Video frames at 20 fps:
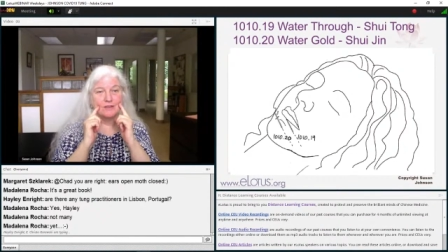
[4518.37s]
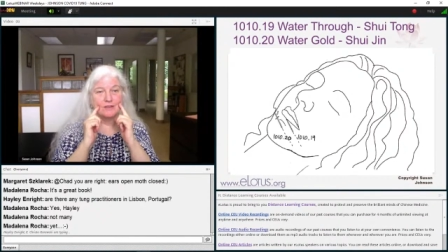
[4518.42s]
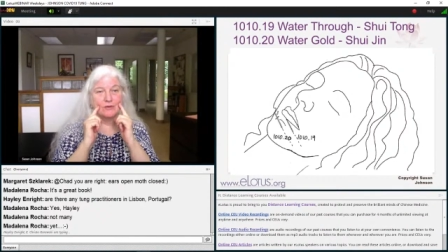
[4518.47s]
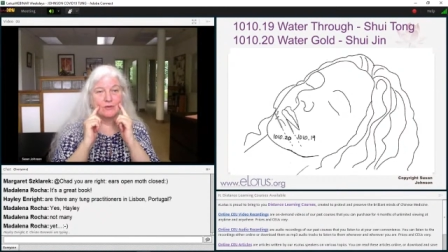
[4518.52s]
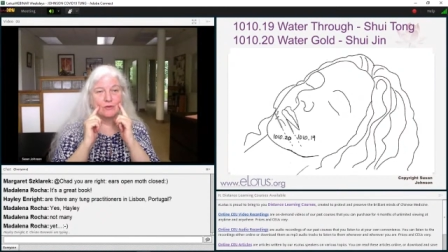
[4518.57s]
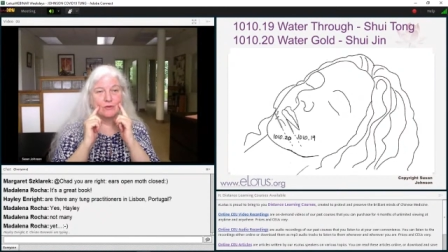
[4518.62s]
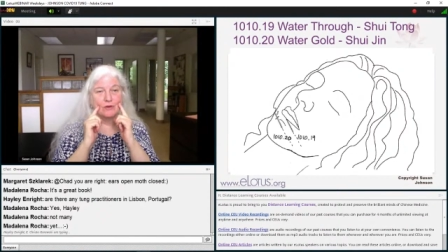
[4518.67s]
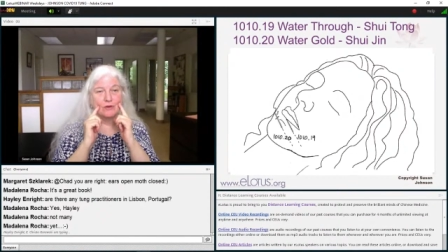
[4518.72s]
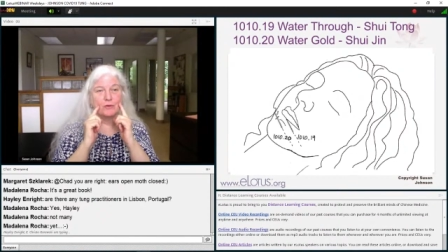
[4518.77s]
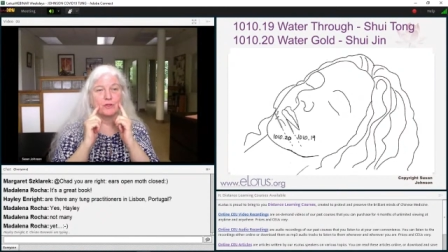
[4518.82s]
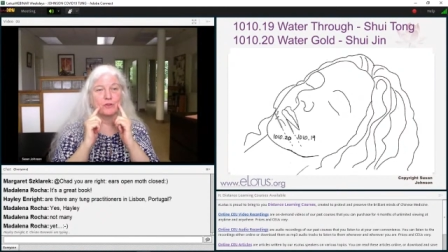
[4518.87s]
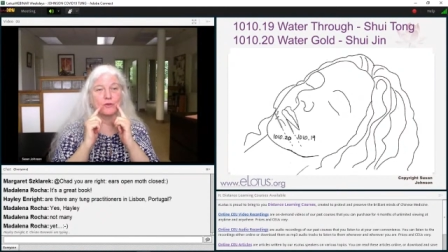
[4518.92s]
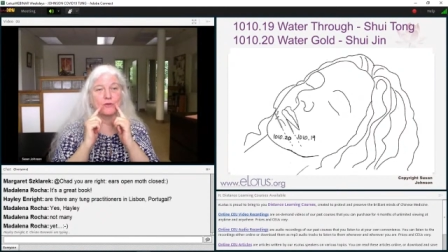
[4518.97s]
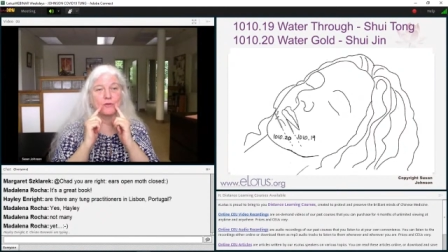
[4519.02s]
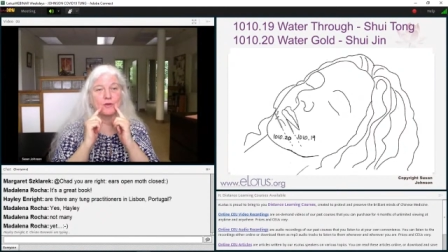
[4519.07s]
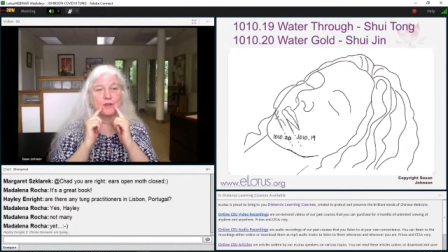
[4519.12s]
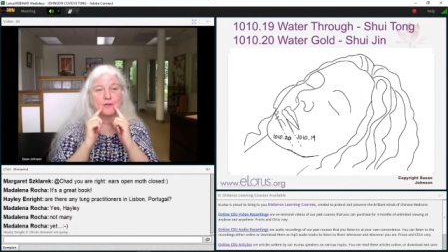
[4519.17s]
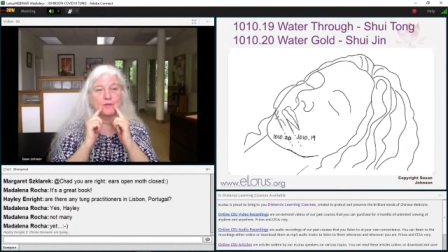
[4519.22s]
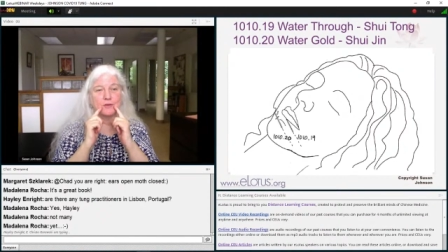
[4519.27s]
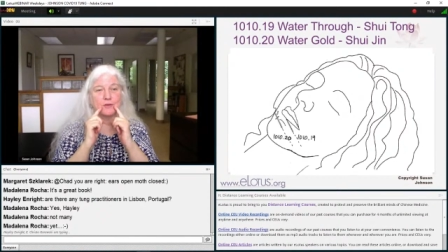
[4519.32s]
Don't go with the
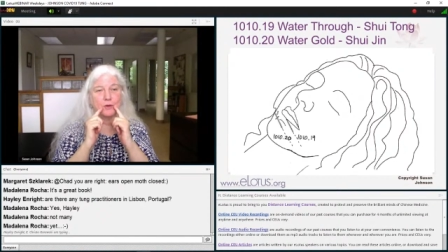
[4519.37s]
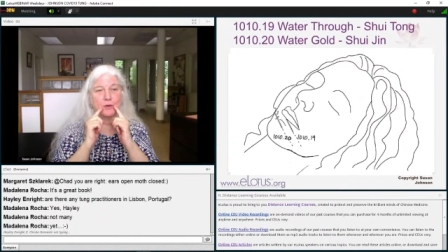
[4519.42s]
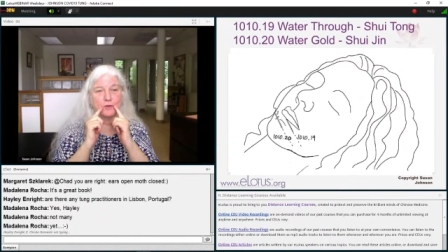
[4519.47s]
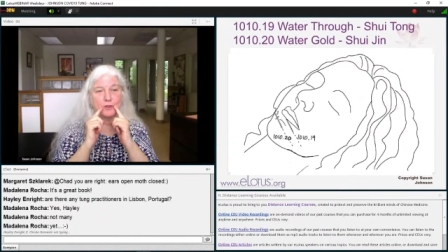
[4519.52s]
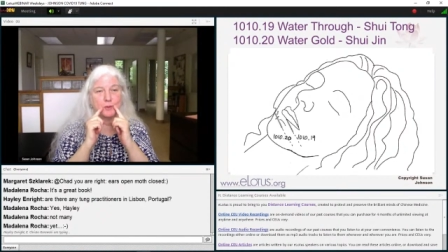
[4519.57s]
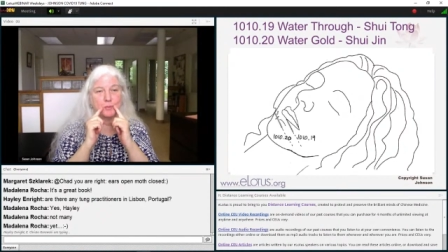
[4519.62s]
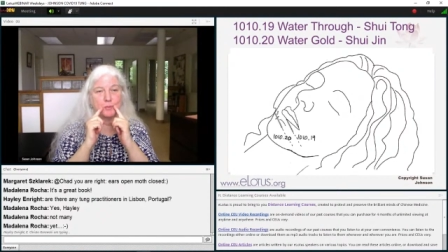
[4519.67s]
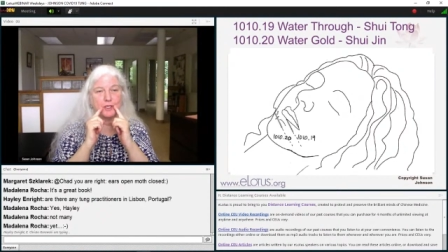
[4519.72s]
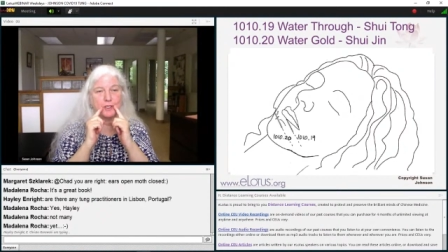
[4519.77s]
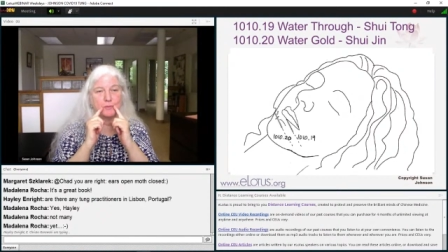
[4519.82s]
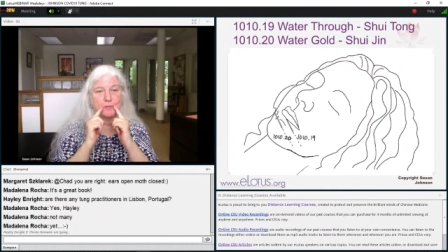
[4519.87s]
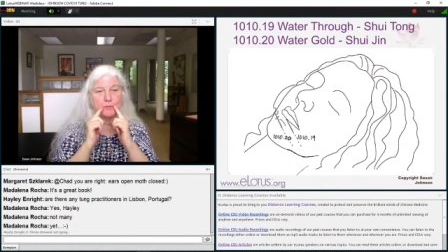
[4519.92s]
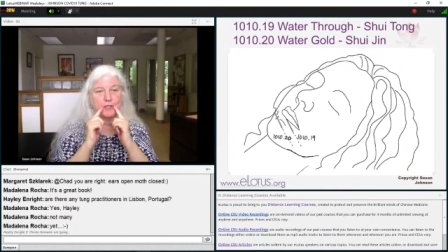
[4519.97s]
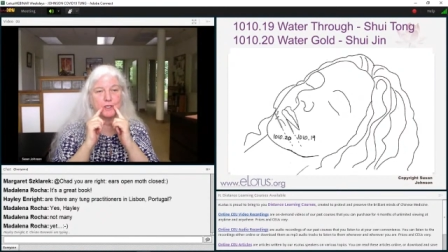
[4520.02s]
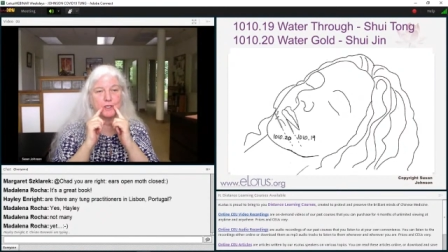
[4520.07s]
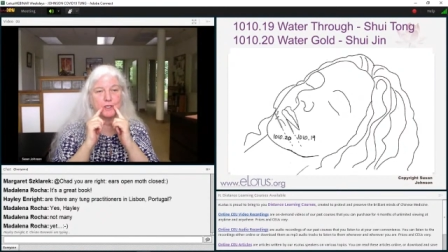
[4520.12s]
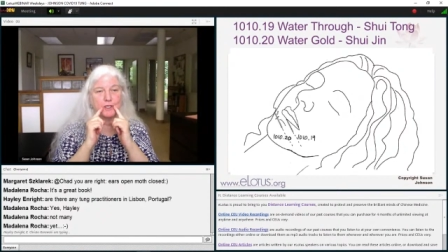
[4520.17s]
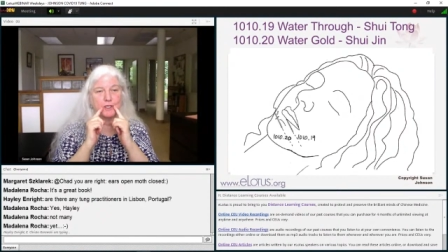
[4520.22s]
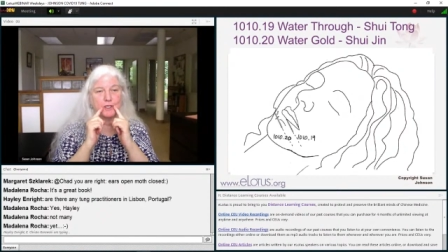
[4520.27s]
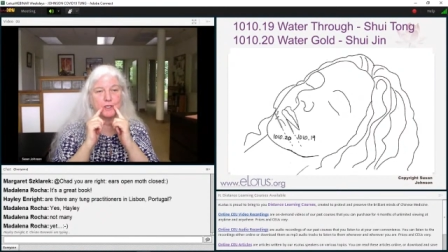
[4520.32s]
crease. Go with the pigment